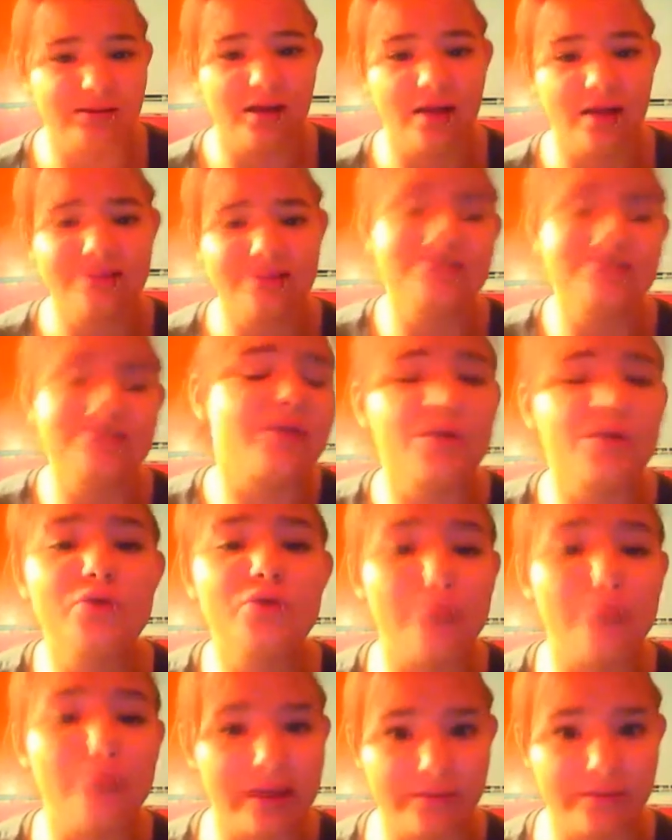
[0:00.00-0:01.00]
And it's gonna be
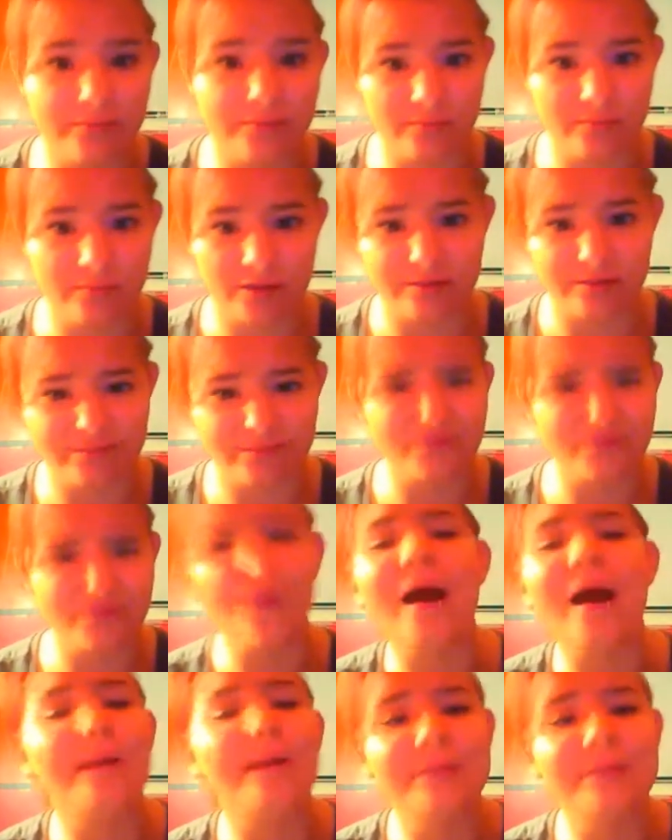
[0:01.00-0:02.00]
great. And I'm so
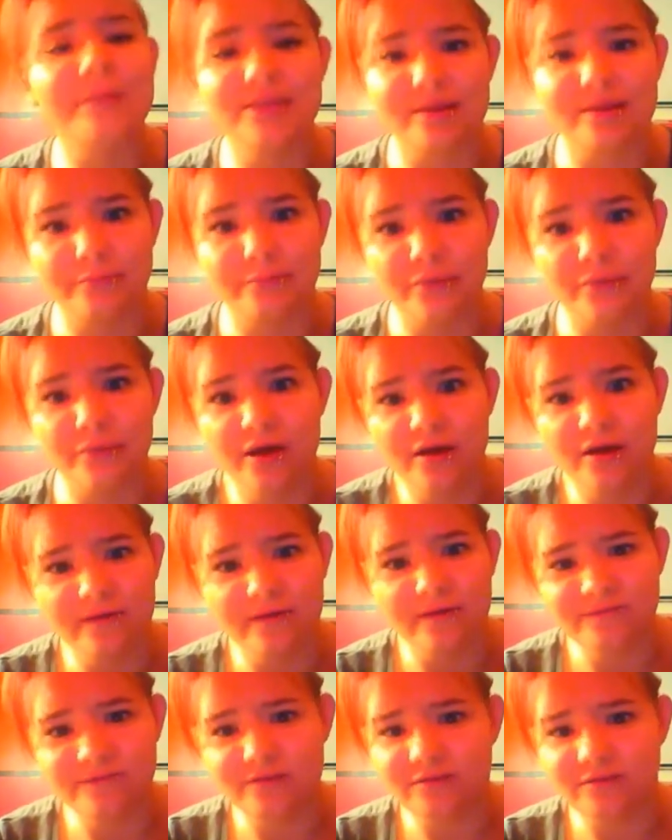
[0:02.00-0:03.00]
happy that I'm
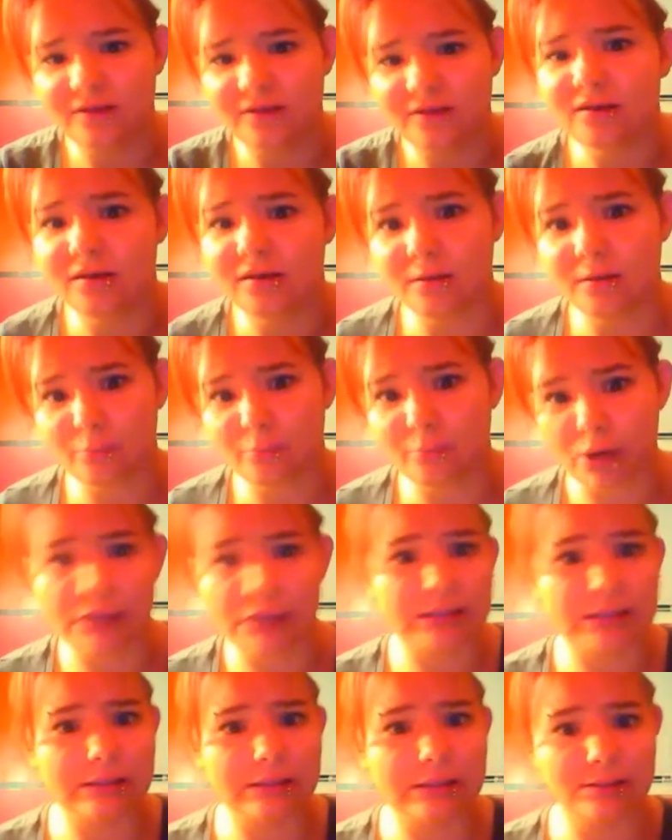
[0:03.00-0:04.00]
15 and
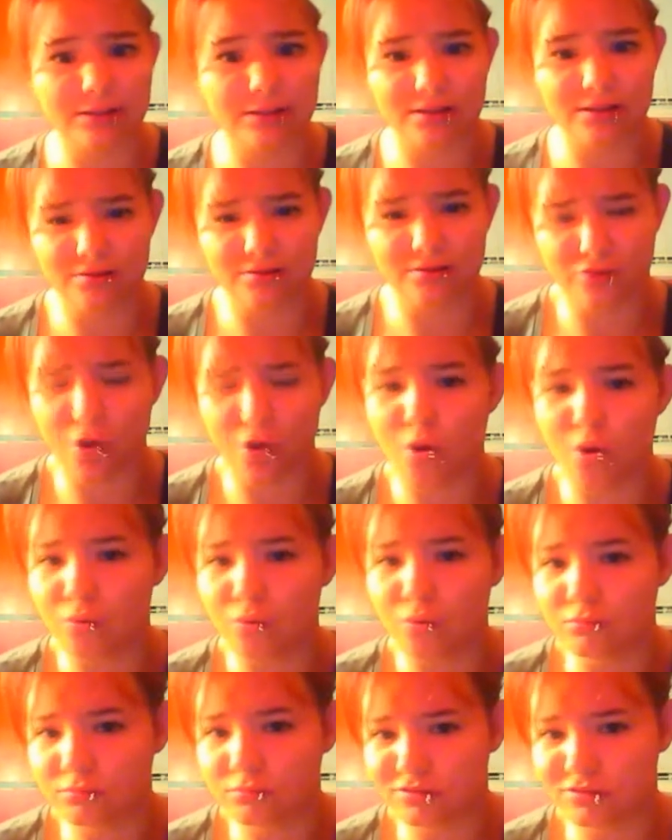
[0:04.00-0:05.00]
pregnant and alone
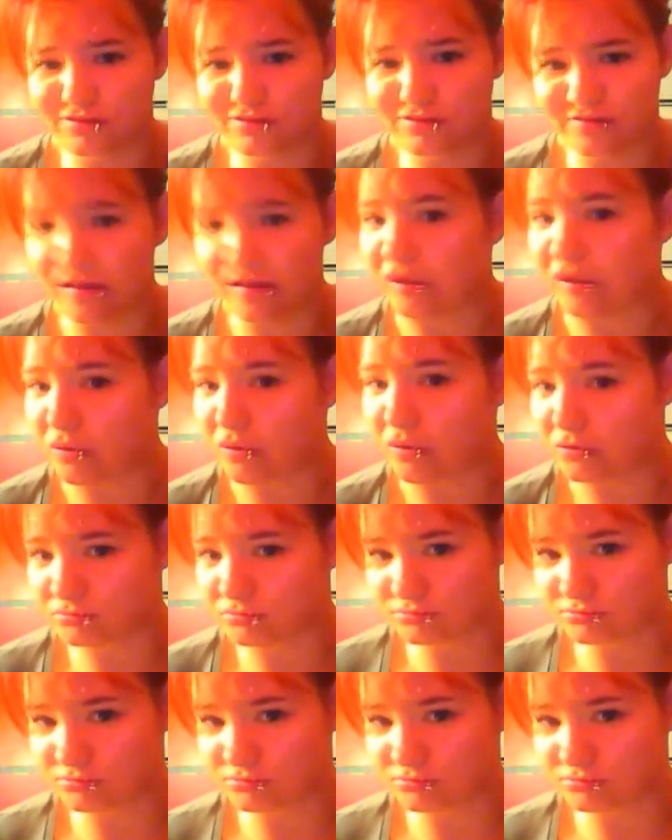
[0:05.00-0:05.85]
and single.